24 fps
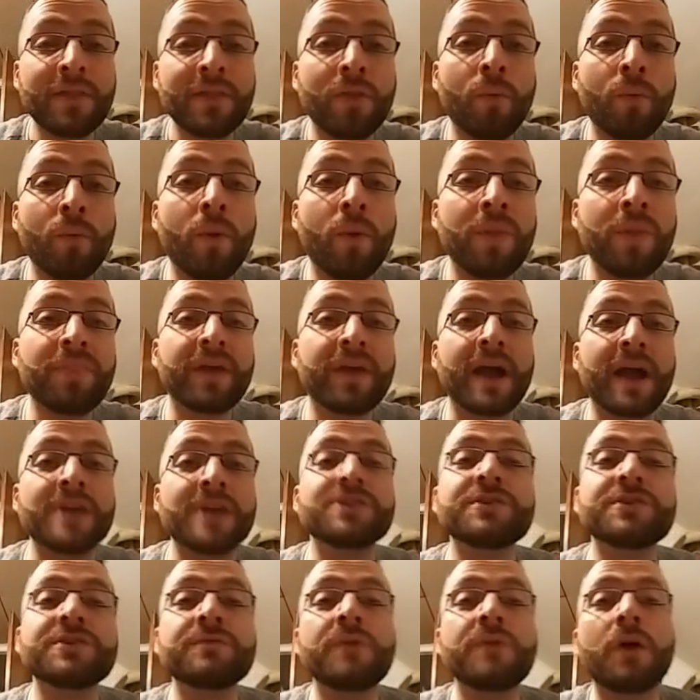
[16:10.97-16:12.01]
The one thing I
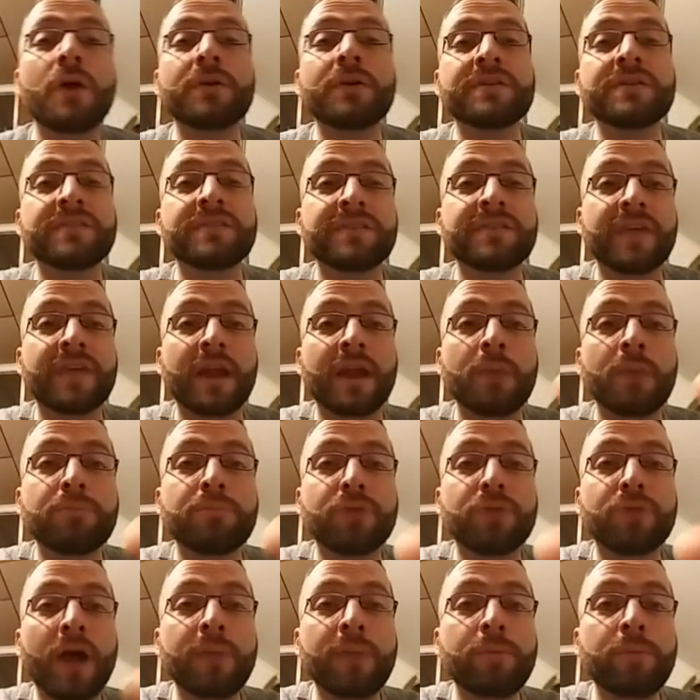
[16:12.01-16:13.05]
do notice is that I'm
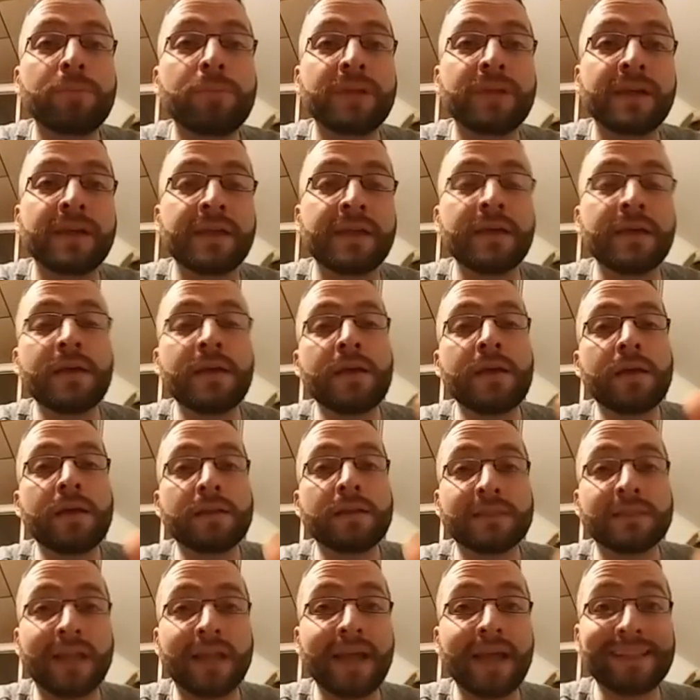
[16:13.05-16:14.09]
probably
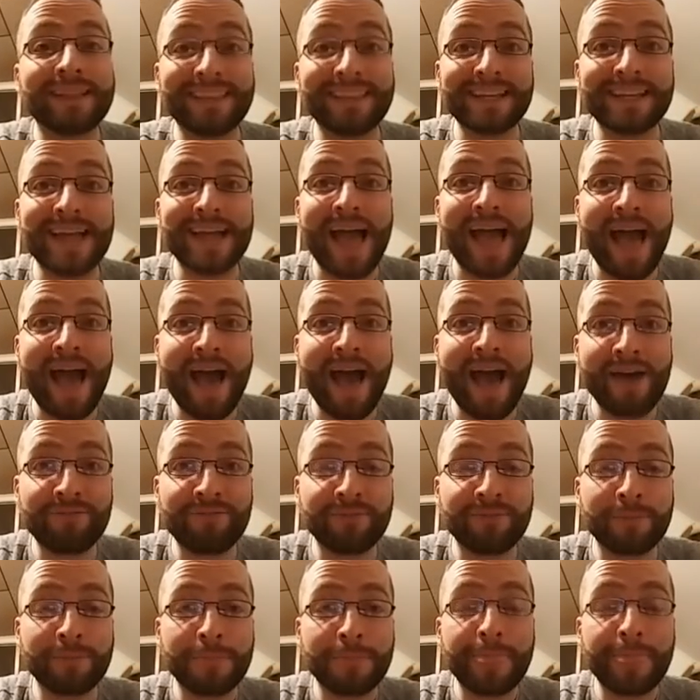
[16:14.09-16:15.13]
likely to
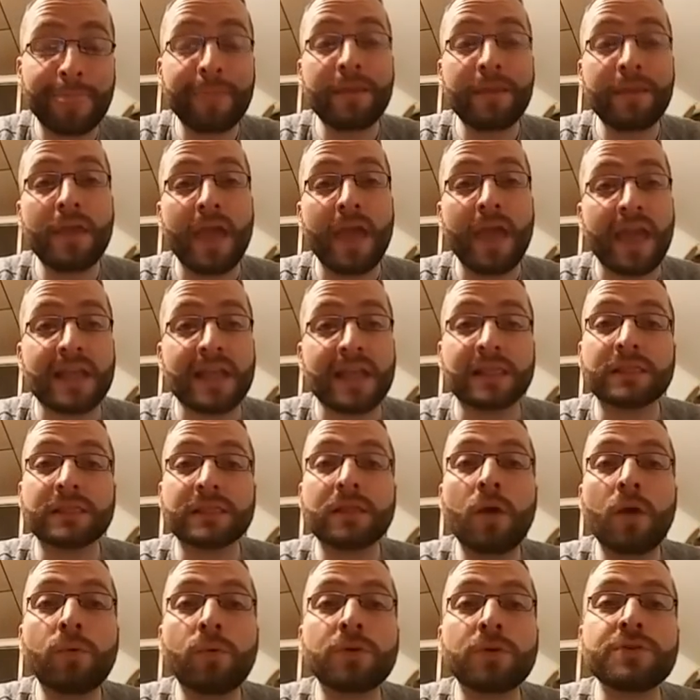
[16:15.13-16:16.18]
have a
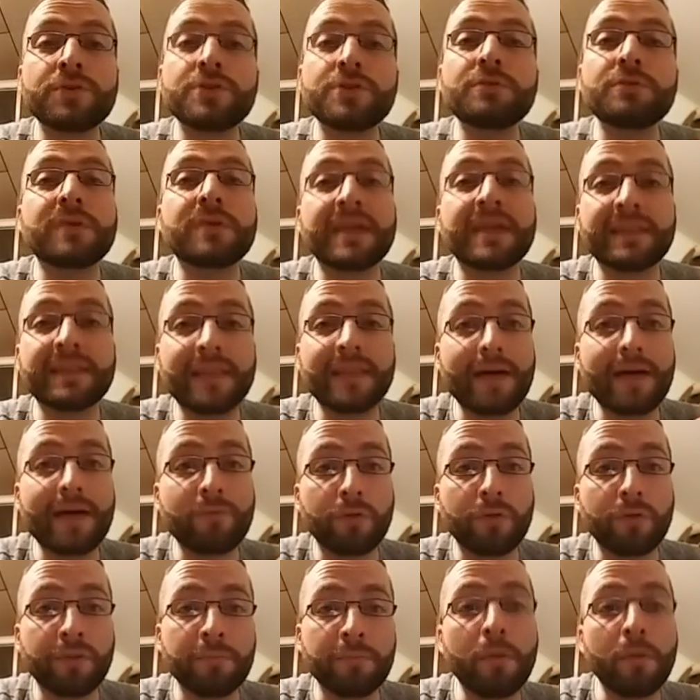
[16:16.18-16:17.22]
lower new kid
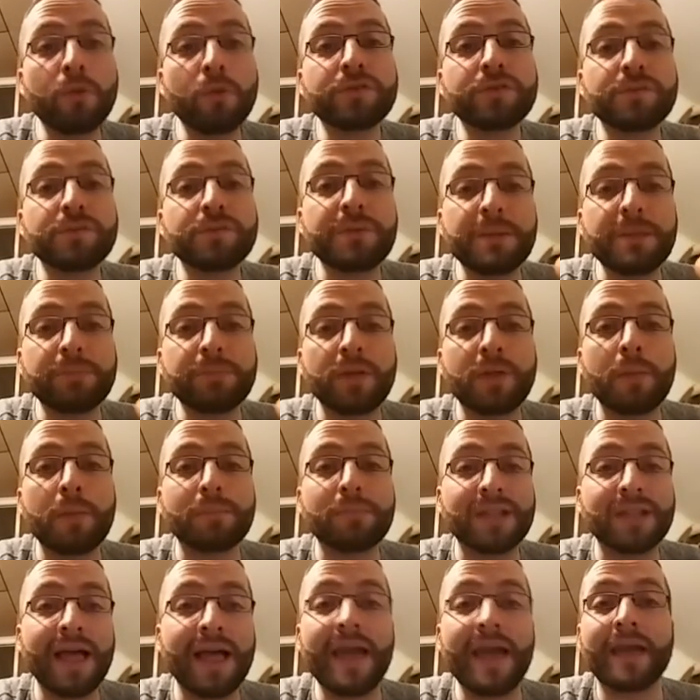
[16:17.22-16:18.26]
level than most people I'm
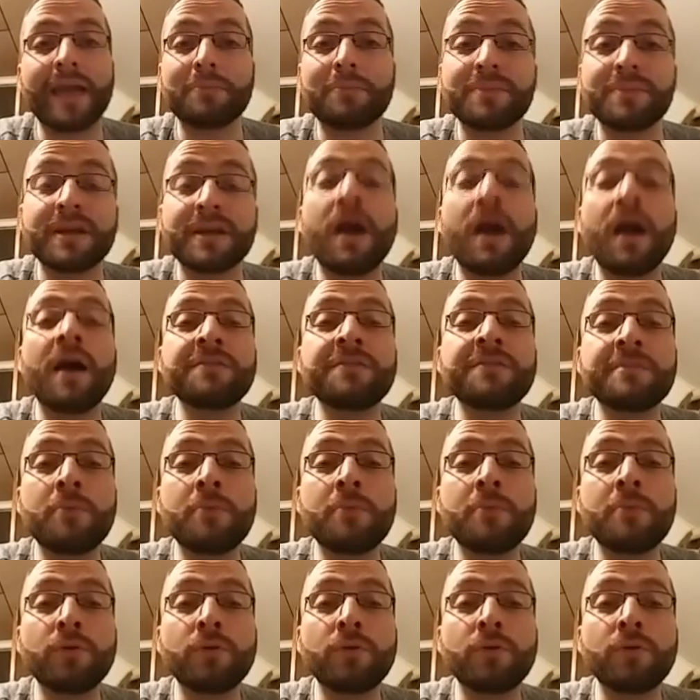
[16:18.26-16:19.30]
playing. Because I'm
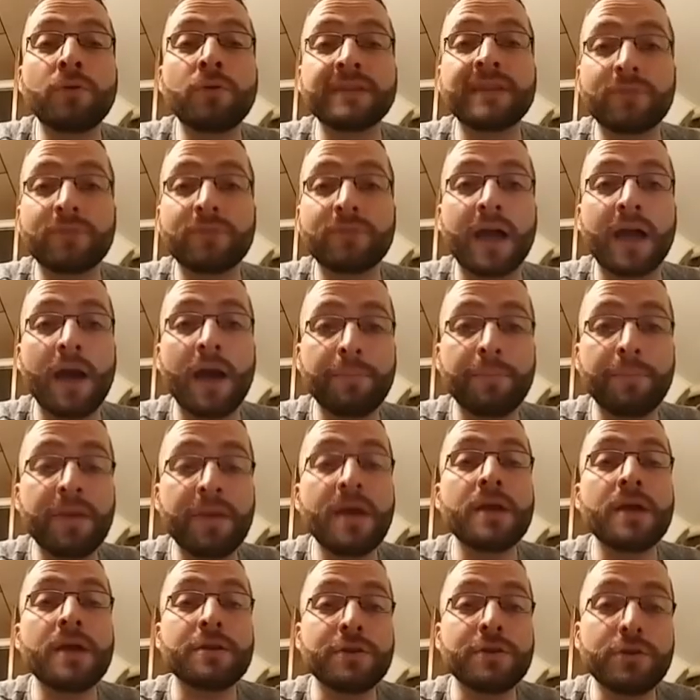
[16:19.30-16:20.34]
only leveling up
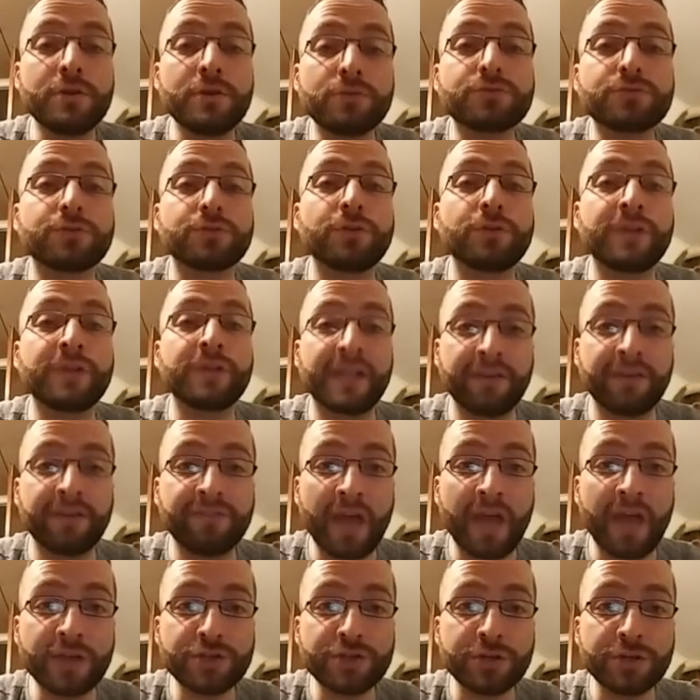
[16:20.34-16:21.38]
neutral and
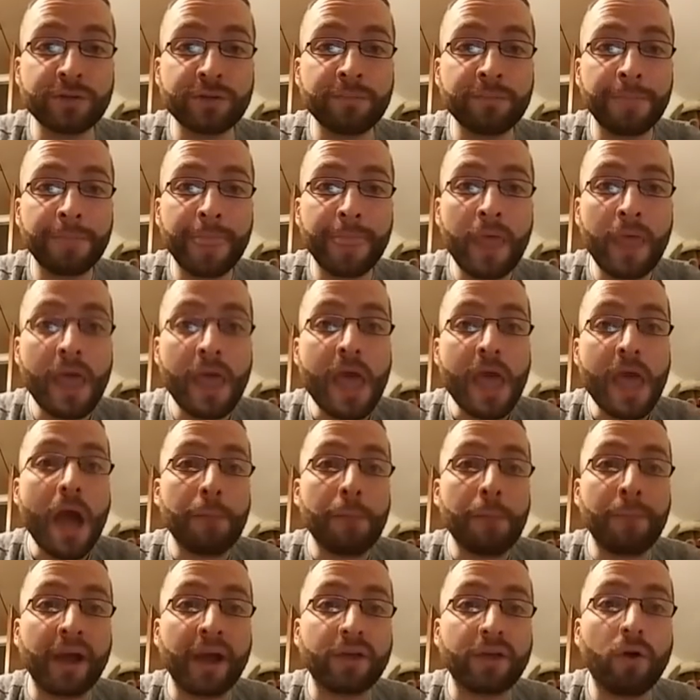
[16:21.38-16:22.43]
adventure,
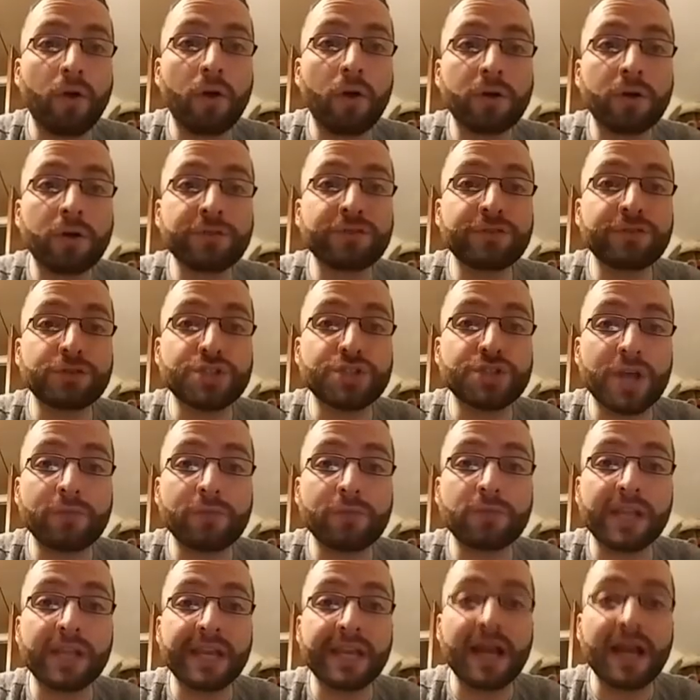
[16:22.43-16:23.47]
my cards are
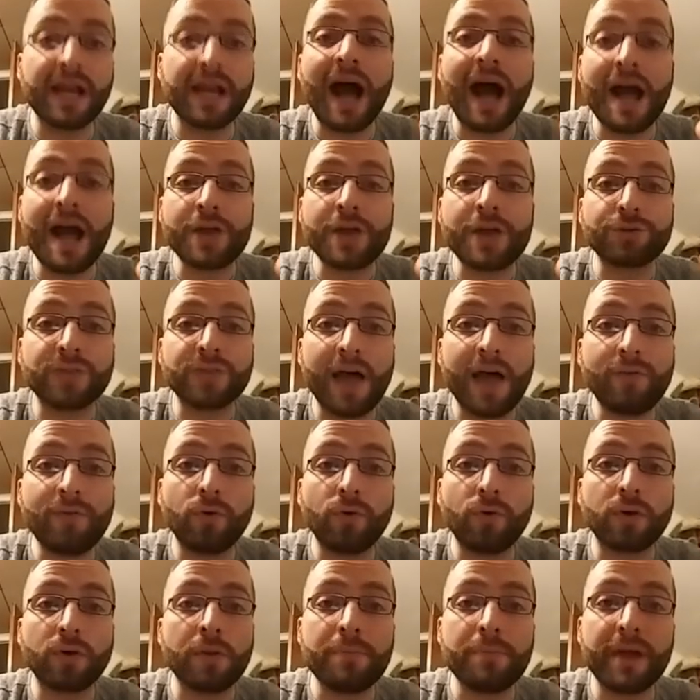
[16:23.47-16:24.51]
generally at a higher
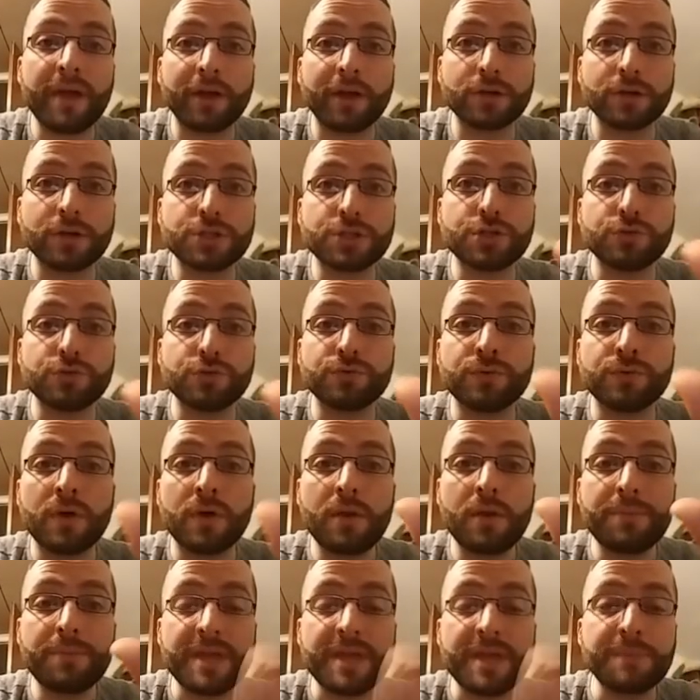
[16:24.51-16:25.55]
level compared to
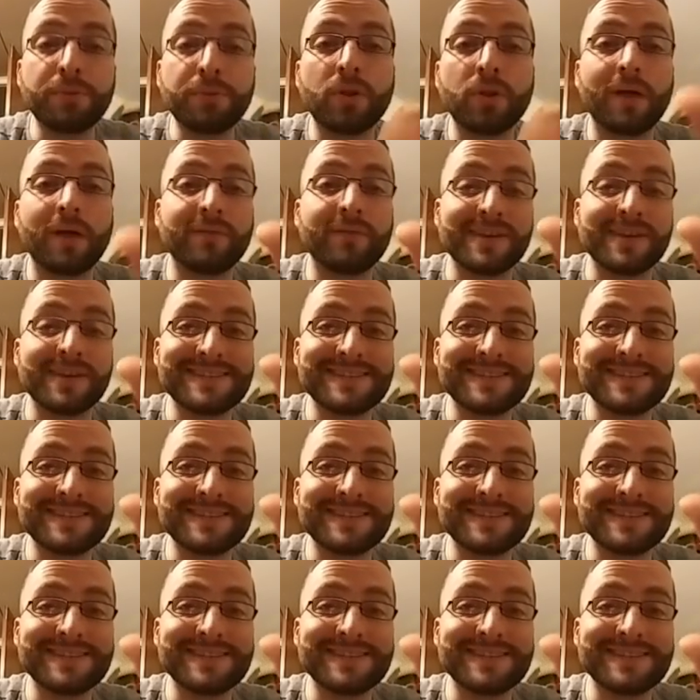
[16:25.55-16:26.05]
people of a